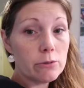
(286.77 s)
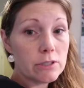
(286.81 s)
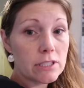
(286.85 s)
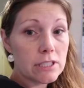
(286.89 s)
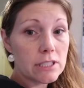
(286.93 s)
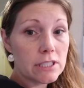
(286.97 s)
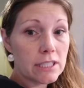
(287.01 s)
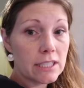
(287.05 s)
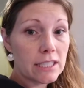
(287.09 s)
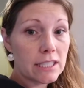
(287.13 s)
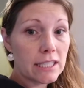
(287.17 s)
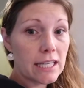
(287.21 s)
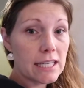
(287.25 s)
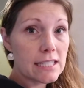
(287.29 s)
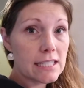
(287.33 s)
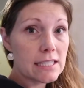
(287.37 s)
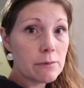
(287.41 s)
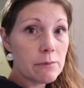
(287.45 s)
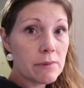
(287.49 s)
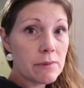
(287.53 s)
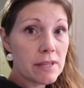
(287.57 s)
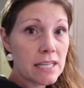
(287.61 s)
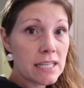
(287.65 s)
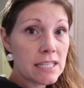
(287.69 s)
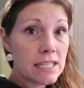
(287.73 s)
We're just gonna get
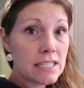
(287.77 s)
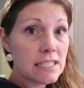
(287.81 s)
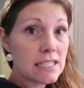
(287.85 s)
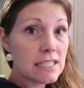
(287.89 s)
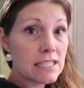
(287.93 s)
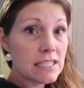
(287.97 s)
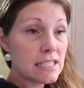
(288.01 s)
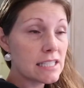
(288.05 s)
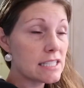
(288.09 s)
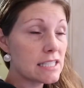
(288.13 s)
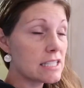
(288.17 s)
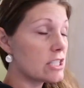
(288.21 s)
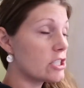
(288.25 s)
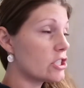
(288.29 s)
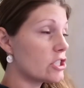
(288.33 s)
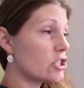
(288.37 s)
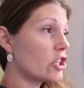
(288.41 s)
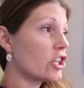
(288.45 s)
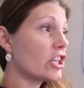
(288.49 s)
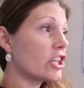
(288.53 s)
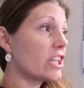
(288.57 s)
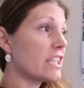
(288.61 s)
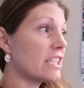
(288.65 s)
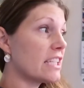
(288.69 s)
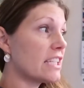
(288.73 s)
some things
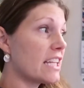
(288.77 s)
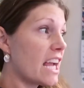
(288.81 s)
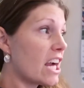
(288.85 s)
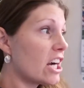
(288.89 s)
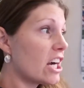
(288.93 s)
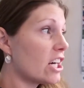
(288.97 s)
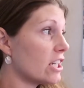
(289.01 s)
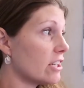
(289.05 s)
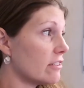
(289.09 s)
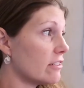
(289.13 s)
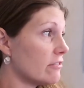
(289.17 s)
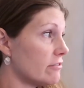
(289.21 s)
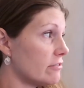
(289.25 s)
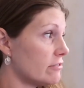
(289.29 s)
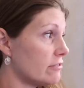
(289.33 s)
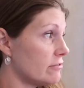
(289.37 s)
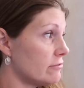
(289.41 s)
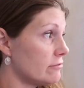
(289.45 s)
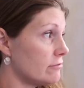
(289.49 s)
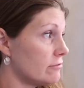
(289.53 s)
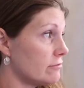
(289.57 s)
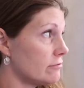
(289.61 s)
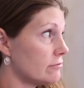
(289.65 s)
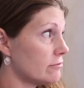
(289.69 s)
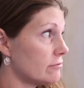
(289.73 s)
taken care of.
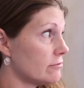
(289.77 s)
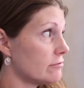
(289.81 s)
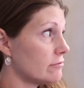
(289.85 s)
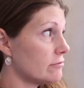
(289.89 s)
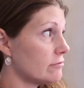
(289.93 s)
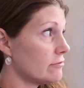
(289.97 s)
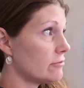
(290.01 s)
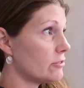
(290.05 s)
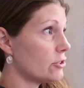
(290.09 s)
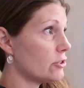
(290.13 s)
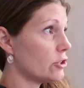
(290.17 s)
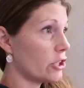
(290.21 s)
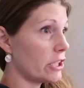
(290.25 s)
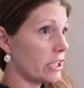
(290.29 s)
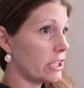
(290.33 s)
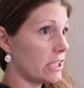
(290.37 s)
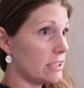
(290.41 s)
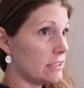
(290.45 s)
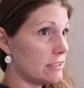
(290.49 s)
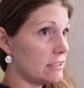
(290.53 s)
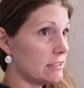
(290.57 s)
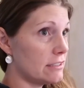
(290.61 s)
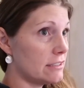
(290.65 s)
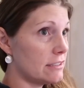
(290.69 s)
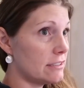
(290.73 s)

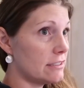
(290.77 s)
Taken?